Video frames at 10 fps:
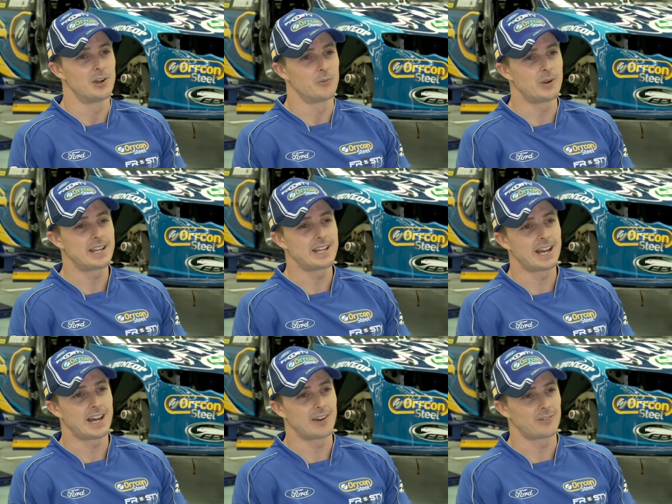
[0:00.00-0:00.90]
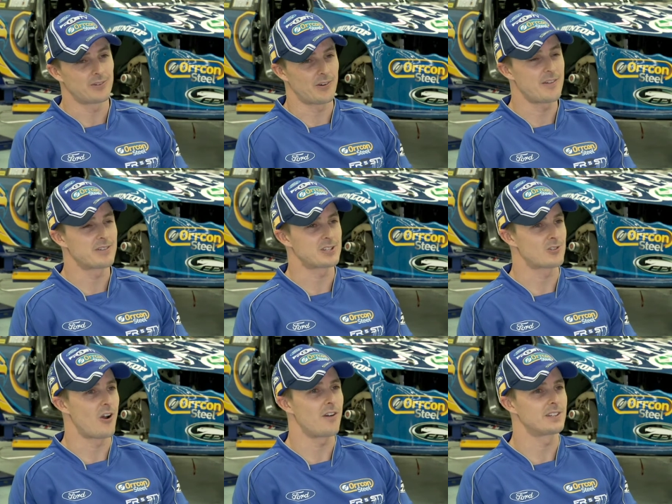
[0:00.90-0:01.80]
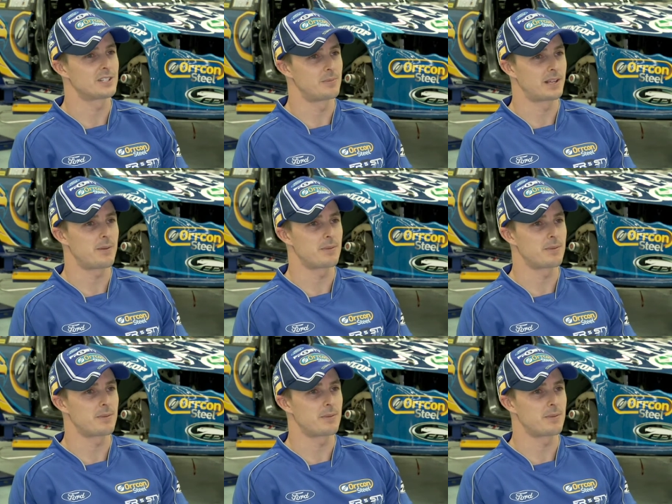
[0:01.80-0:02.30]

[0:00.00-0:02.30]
we are forever striving to become